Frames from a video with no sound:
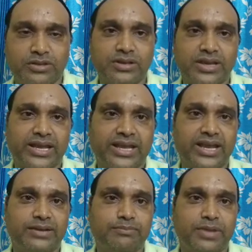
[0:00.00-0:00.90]

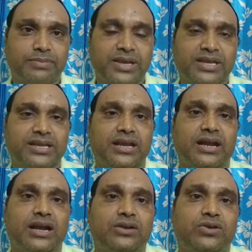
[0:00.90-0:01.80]
again by making a
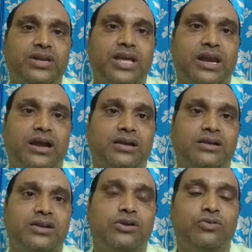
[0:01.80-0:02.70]
call to realloc.
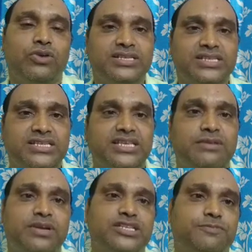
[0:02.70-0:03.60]
Only 6
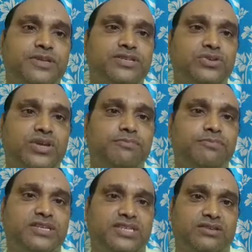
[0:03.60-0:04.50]
element space you can
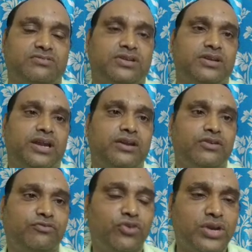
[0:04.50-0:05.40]
preserve and
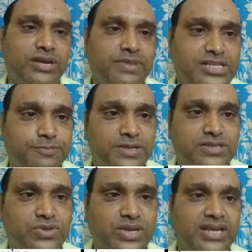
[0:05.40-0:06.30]
4 element
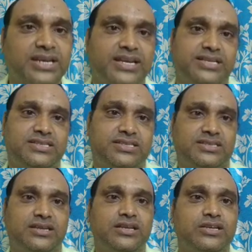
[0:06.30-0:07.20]
space you can
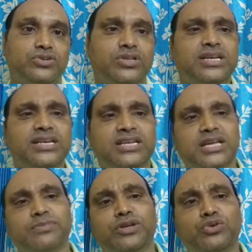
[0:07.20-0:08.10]
release, so that it
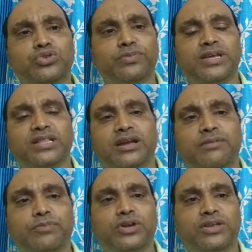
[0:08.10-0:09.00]
can be used by the
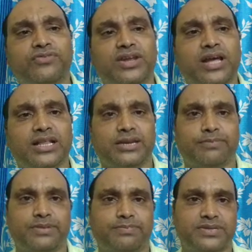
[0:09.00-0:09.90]
computer for other
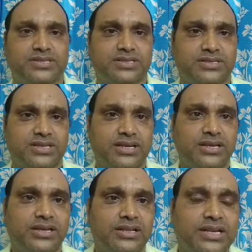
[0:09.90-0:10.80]
purposes.
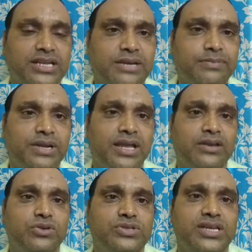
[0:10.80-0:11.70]
That can be done
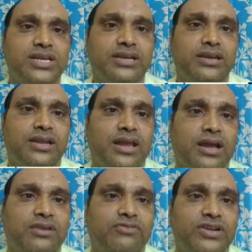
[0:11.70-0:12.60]
using
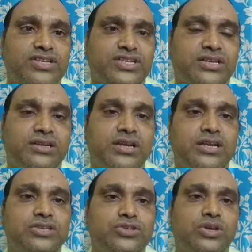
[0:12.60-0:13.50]
realloc function.
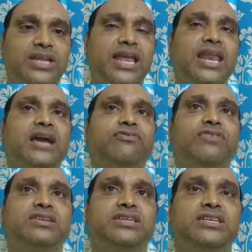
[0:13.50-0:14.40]
So realloc
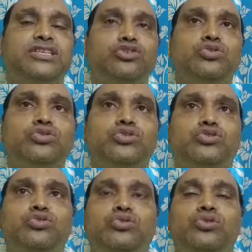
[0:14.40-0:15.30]
function is used
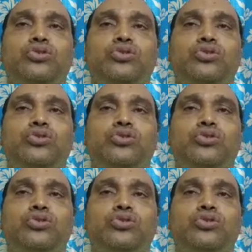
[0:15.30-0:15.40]
to